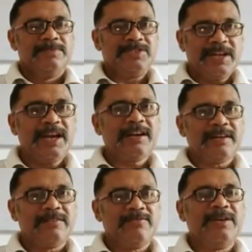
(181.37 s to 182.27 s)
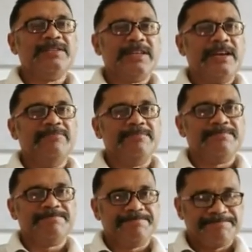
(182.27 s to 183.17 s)
Still, once I
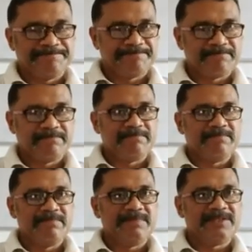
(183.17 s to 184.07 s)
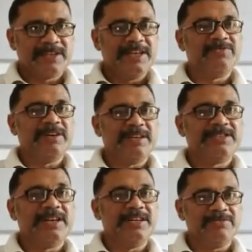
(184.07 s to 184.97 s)
am trying to
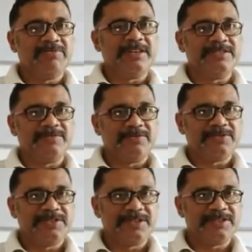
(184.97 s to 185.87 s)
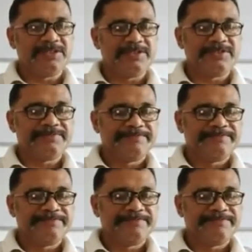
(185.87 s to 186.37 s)
understand you what is photosynthesis.